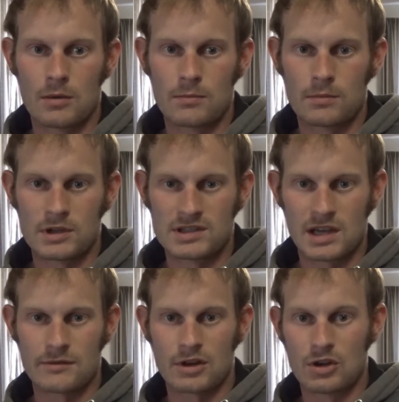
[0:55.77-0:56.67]
It's
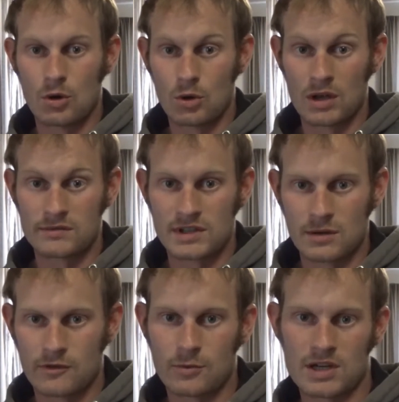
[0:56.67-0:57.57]
kind of a goal I've
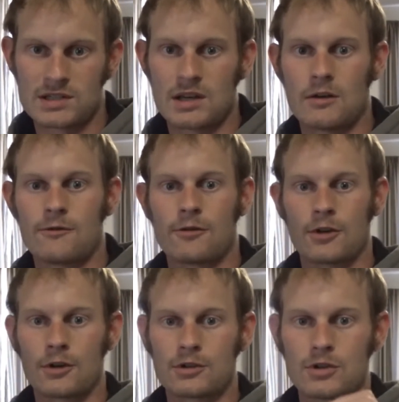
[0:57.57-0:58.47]
set for myself
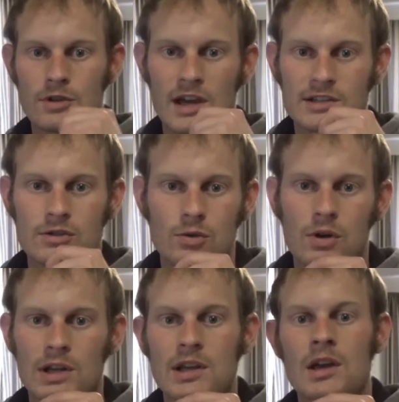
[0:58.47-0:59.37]
for
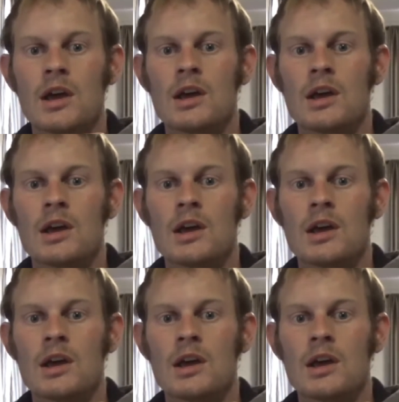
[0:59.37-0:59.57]
2020.